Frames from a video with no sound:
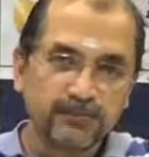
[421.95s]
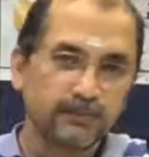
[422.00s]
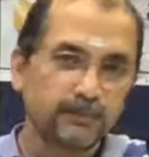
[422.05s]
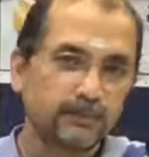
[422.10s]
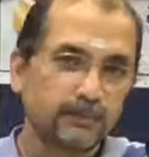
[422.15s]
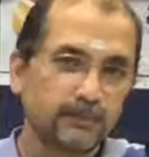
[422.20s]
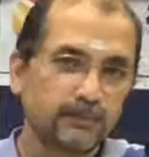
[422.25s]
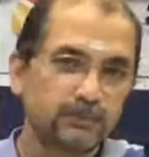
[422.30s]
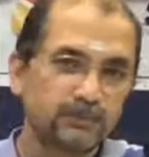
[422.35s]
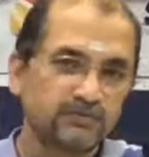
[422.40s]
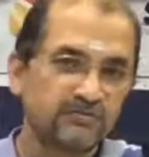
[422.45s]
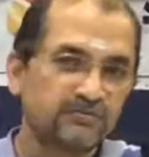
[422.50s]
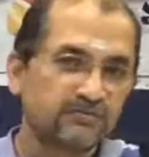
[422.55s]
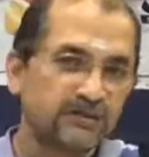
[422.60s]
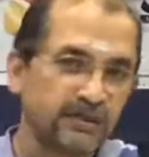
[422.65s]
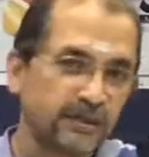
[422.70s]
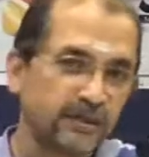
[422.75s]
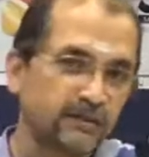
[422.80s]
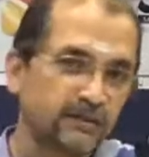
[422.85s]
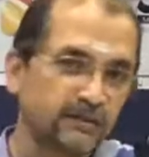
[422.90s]
amount of
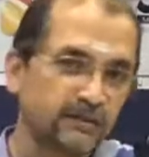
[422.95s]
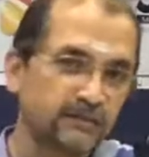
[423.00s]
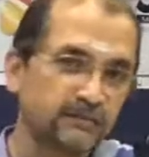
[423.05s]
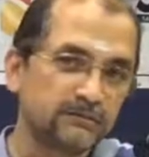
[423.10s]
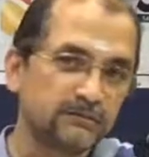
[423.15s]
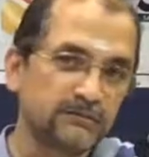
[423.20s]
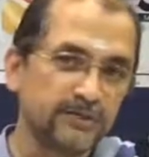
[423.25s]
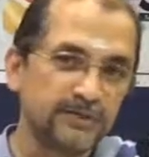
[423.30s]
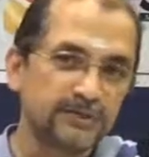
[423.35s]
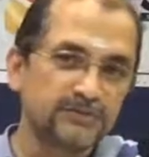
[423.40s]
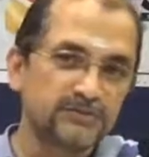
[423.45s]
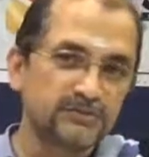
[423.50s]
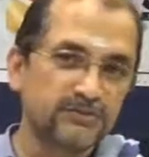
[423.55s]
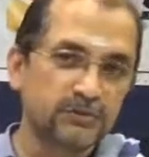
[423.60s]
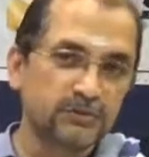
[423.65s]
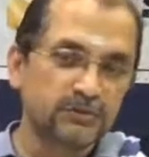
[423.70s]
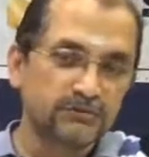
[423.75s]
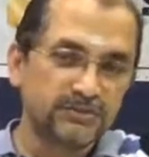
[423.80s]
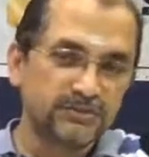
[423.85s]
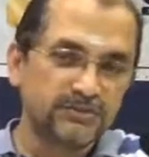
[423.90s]
clay, right?
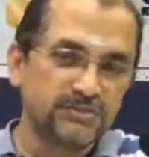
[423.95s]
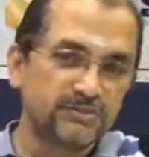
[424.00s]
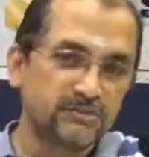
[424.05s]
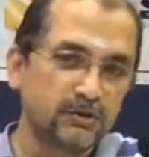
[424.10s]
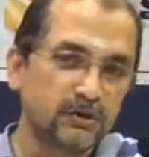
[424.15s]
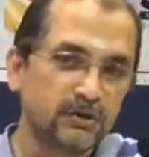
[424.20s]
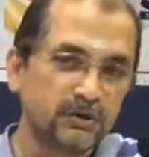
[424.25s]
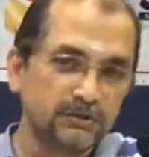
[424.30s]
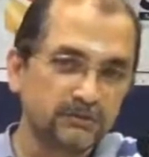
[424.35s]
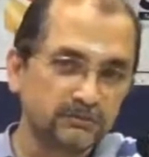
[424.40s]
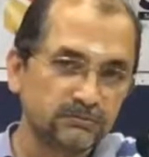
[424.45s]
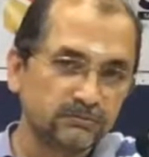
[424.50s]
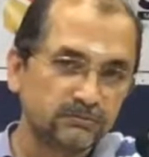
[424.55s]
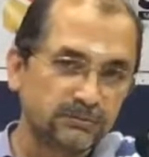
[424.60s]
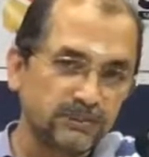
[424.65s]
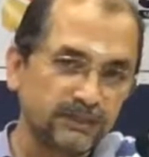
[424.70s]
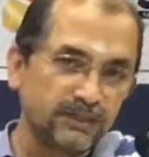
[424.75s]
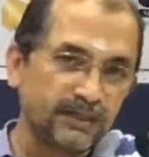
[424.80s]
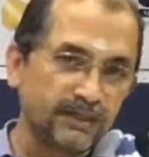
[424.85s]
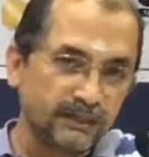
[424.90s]
So this is all
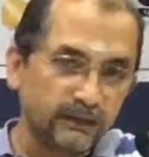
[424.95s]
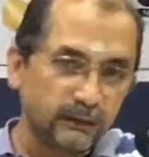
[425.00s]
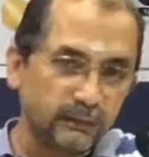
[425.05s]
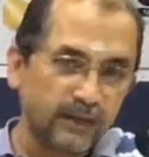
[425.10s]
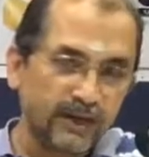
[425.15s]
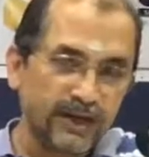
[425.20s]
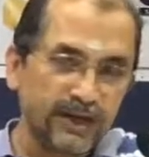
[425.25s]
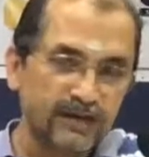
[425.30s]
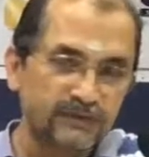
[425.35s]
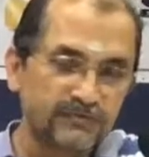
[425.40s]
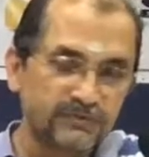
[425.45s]
the clay you have.